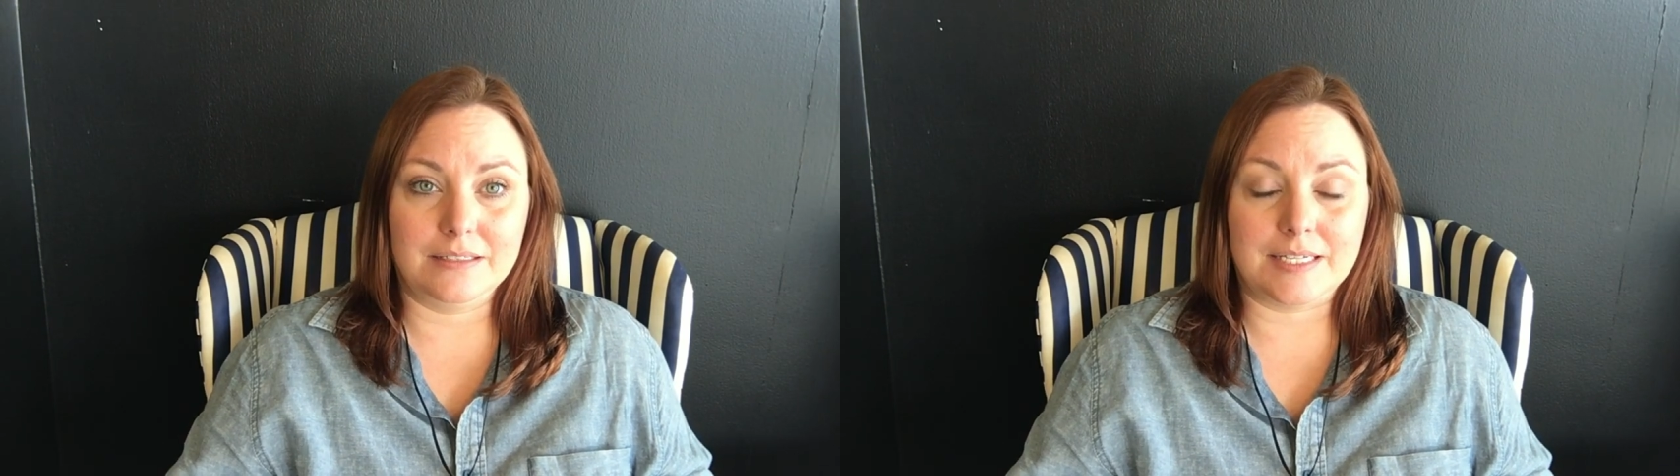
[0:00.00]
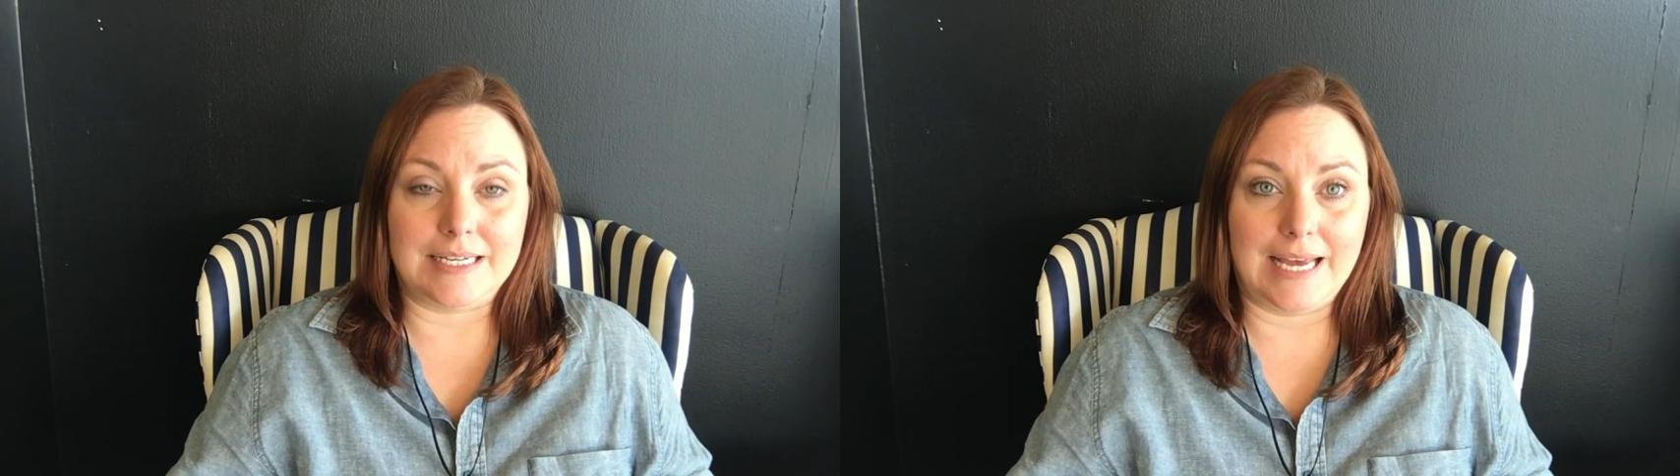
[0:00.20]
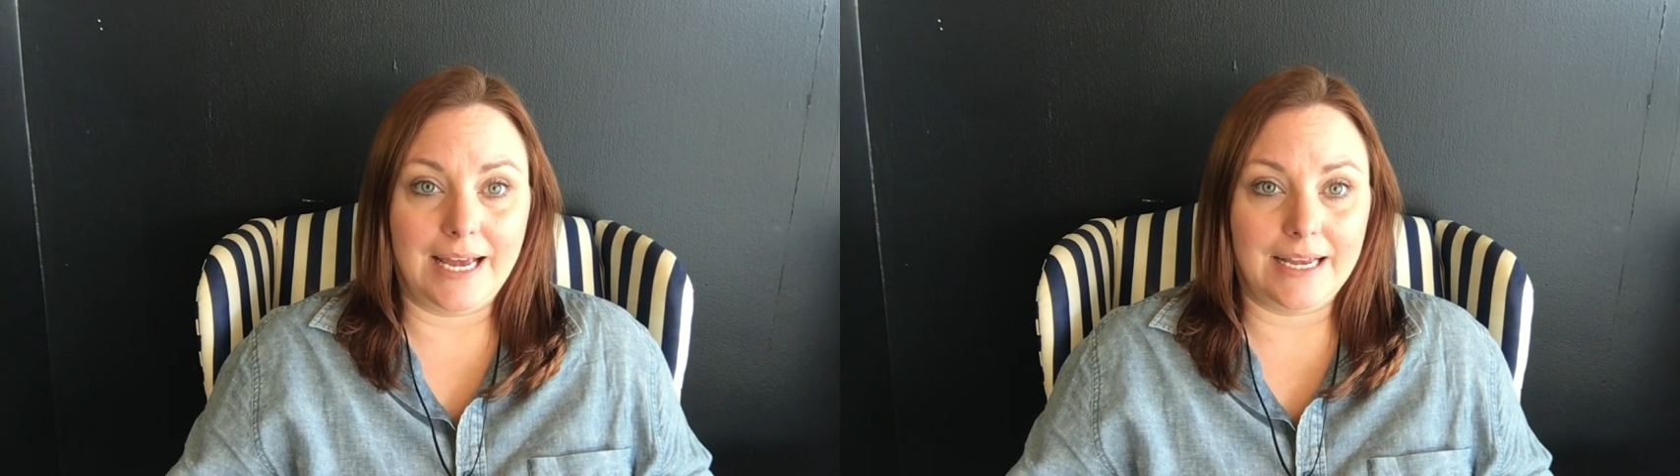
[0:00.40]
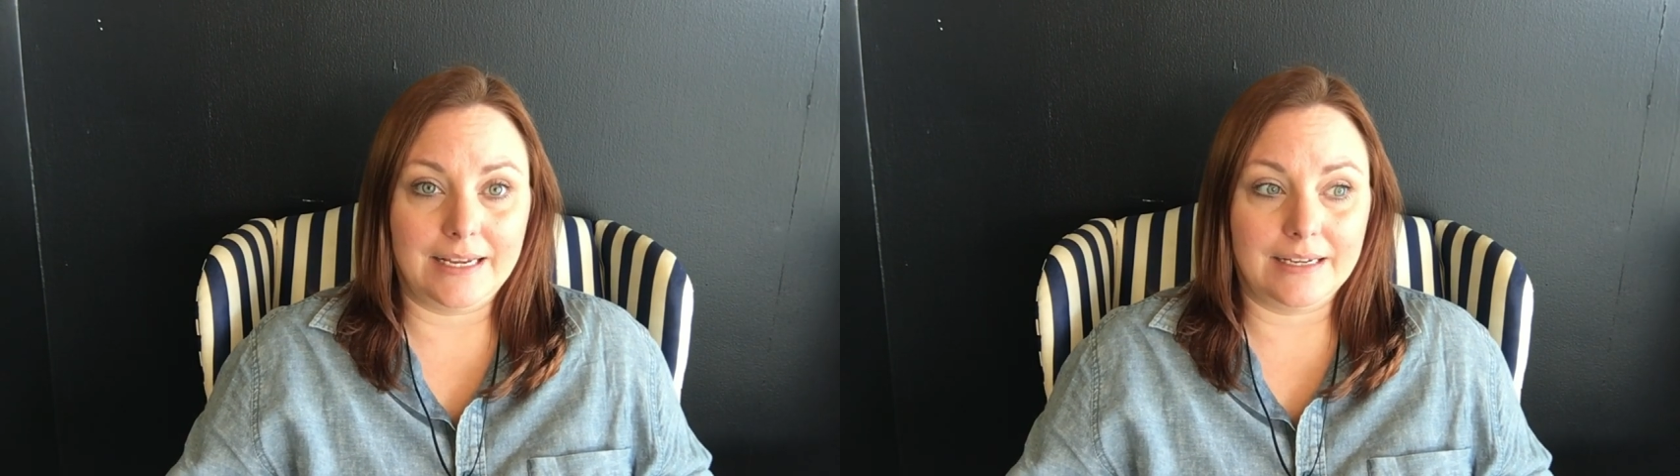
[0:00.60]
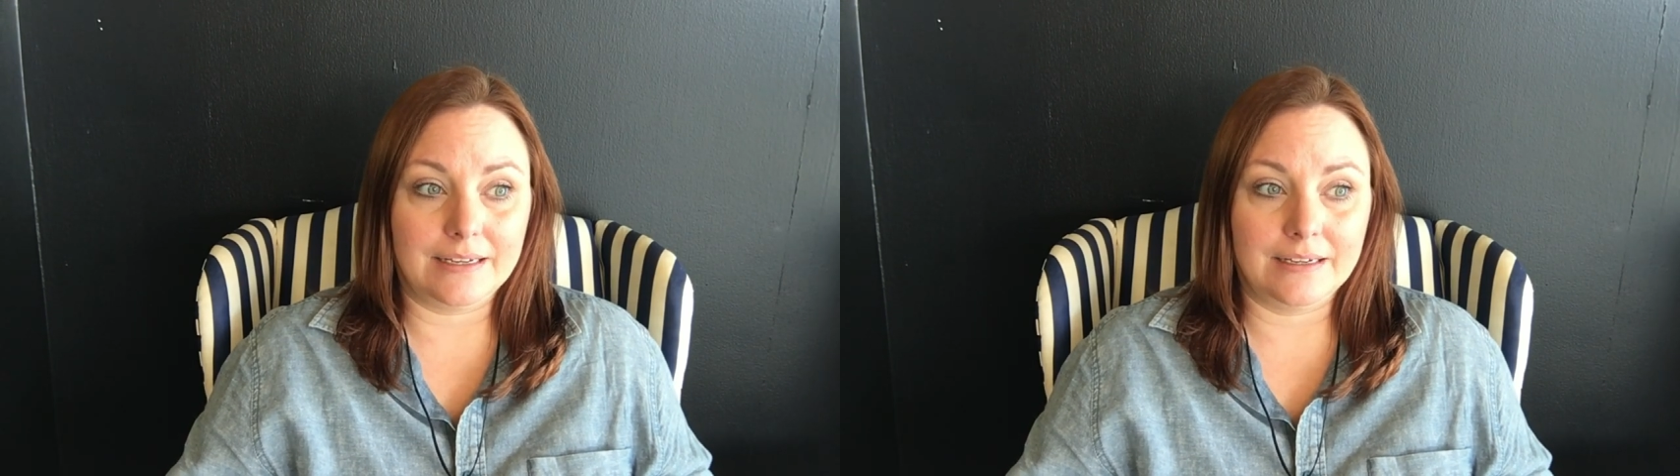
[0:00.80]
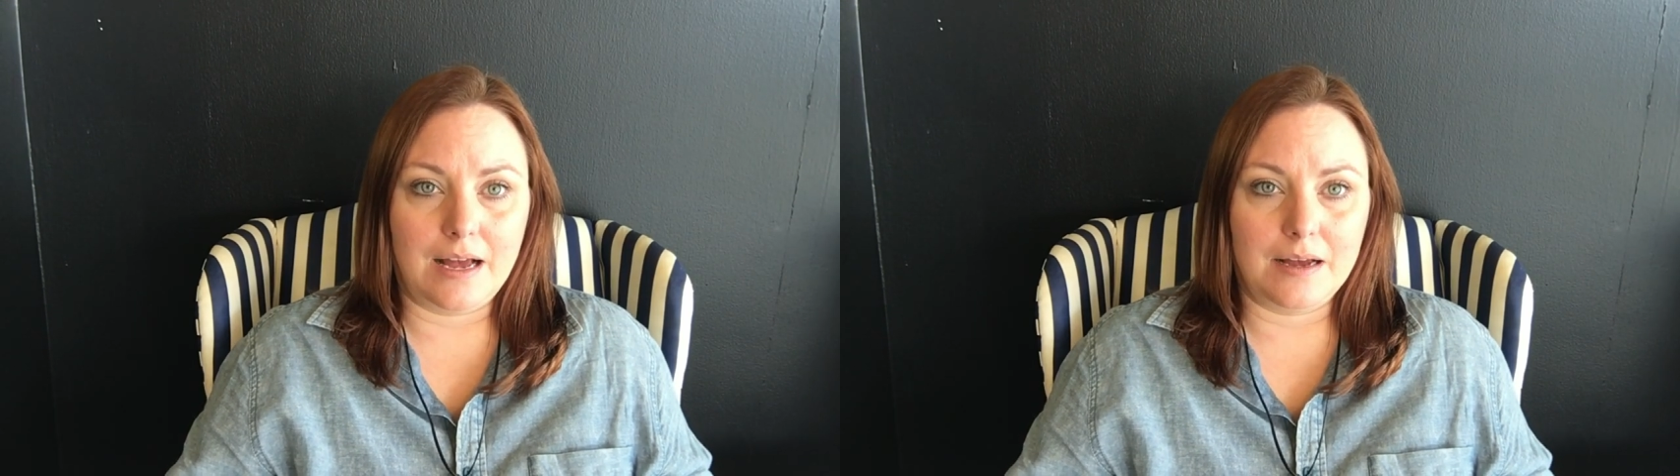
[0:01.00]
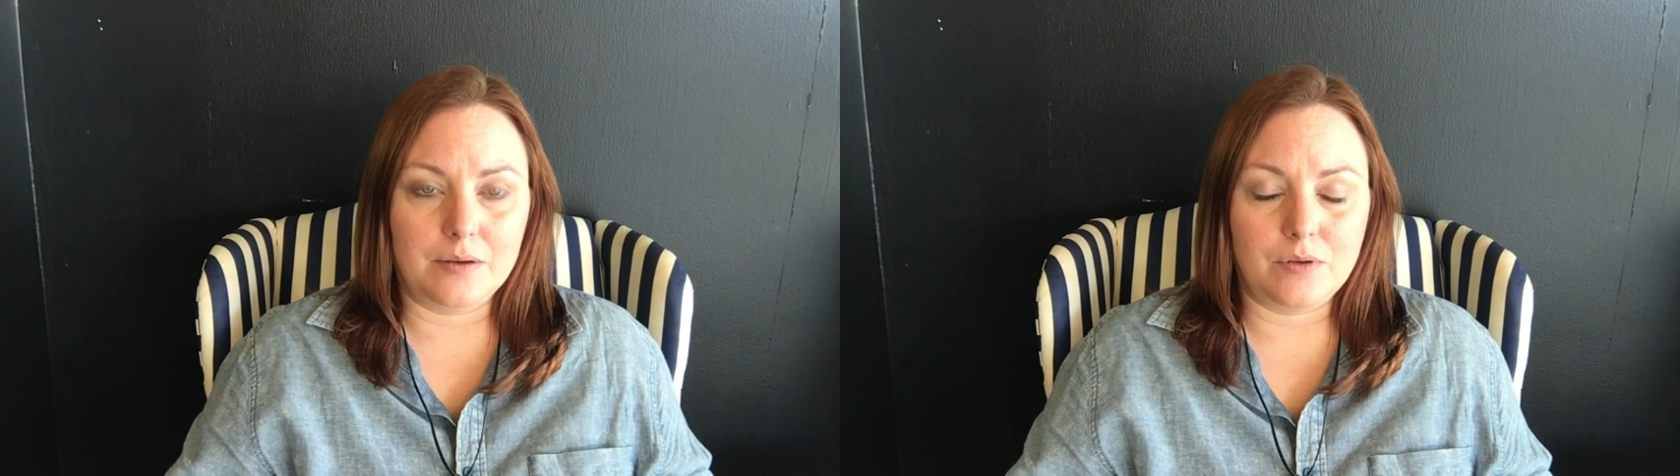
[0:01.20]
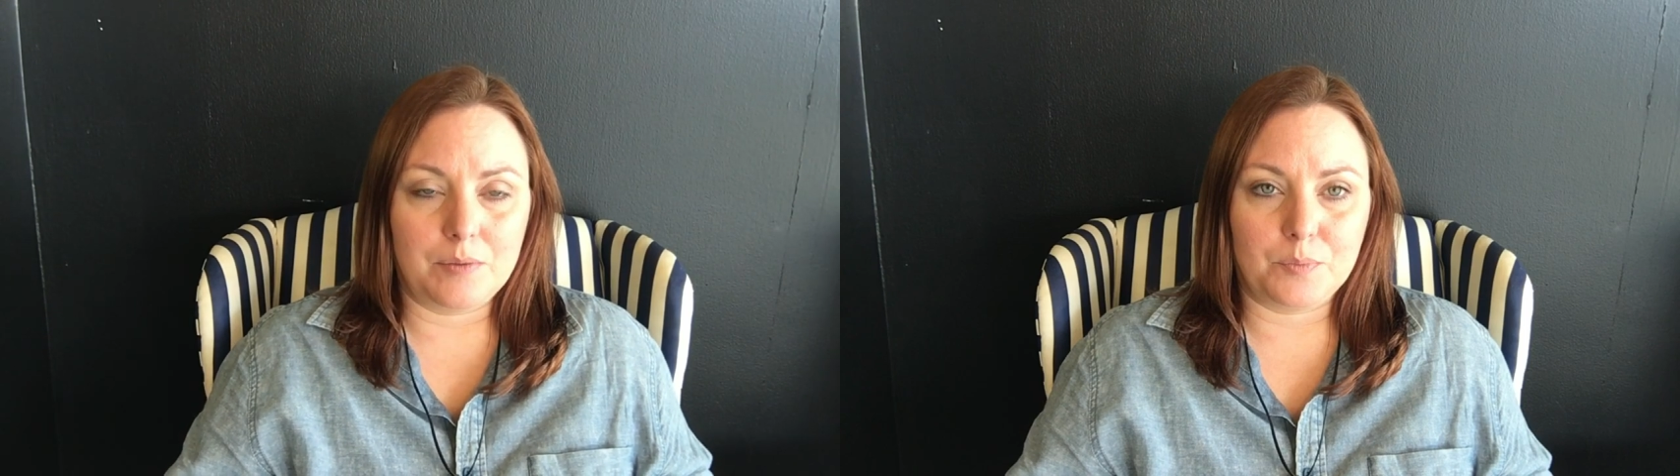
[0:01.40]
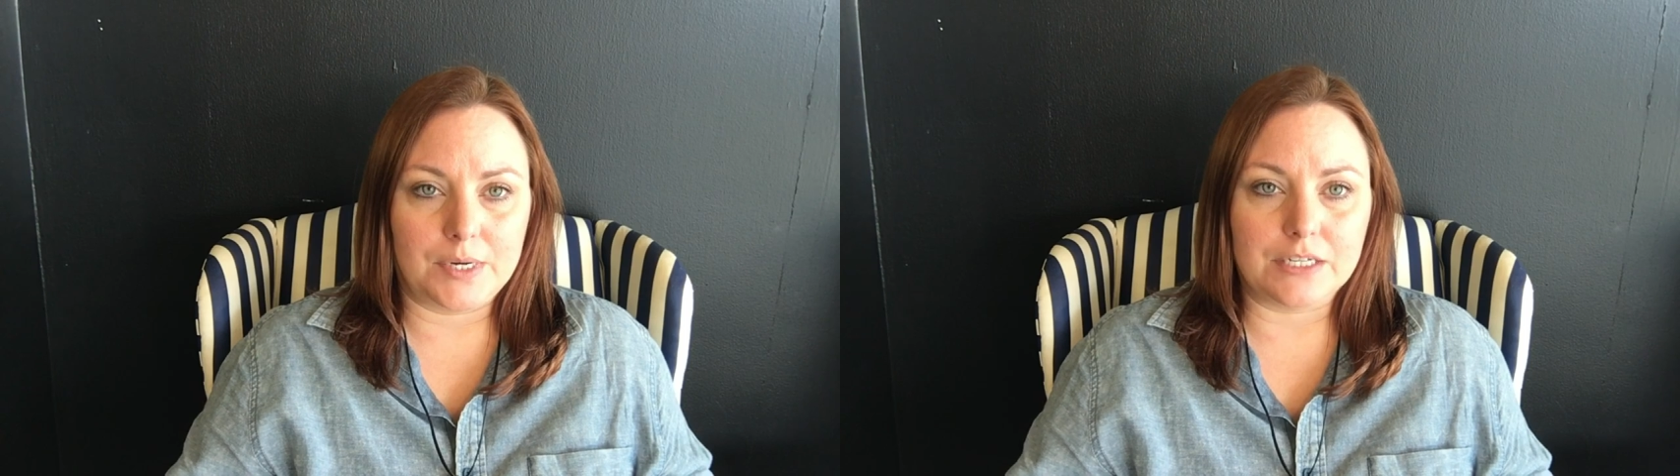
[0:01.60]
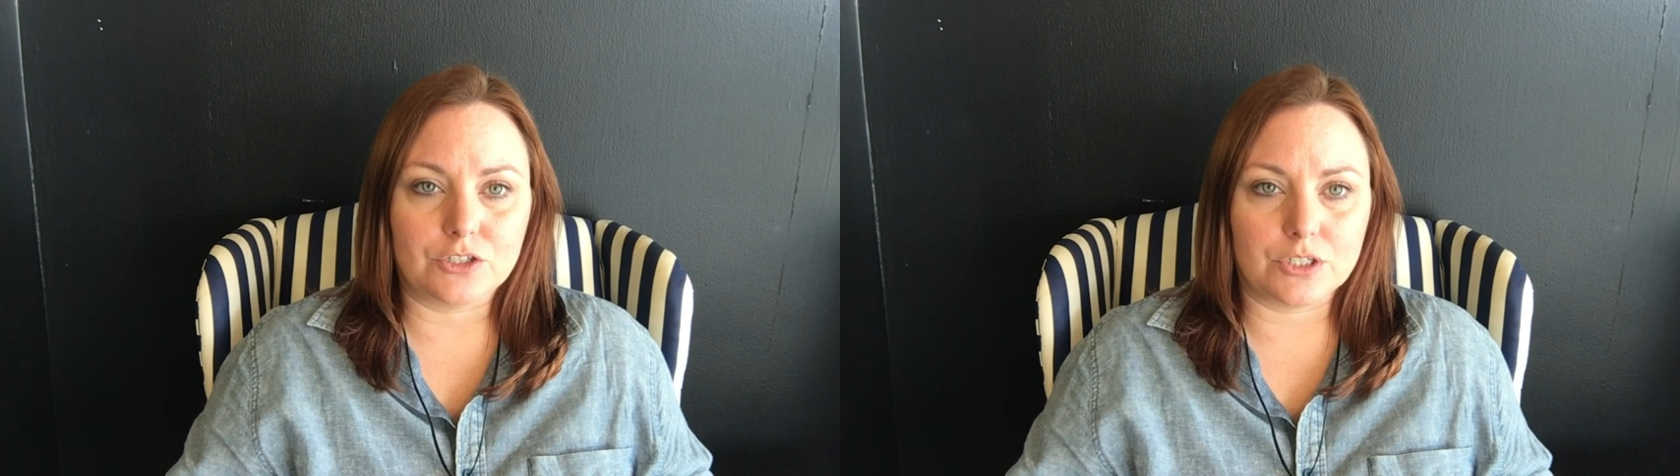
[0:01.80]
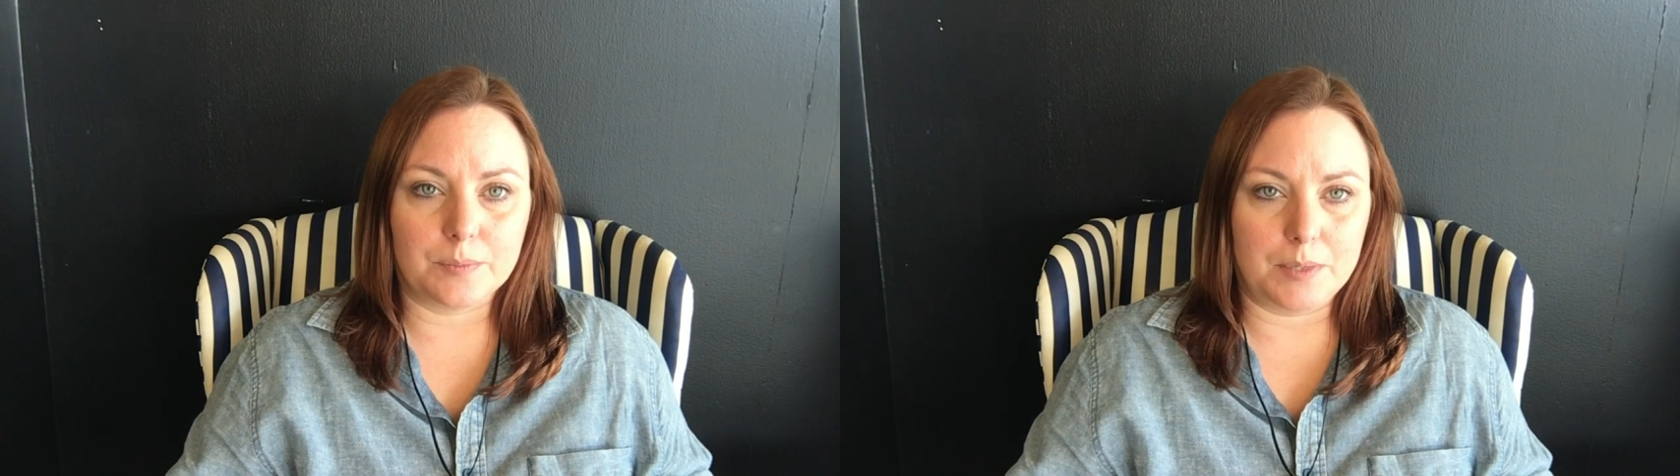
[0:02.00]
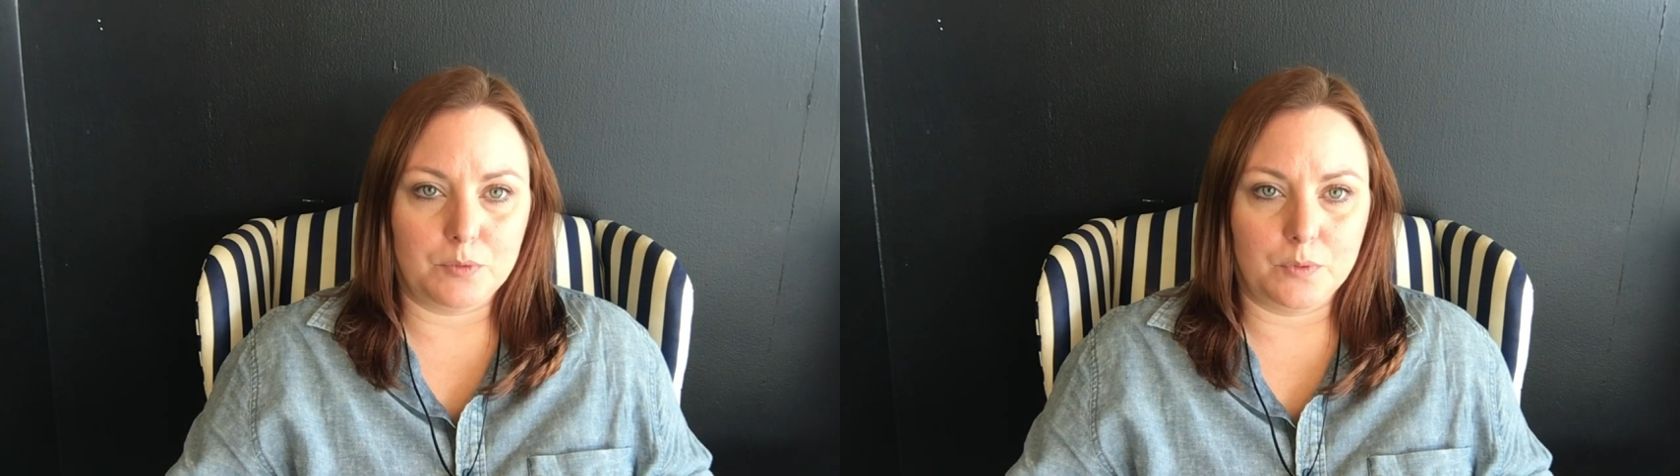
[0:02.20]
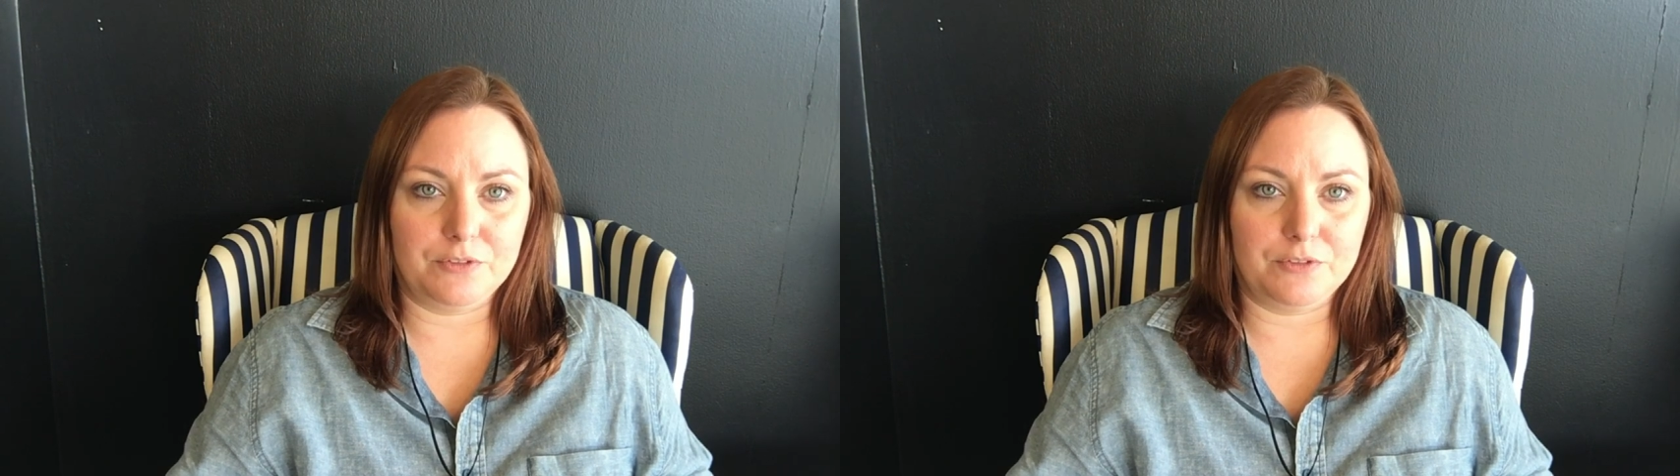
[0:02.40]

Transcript: Today, I'm pretty sure people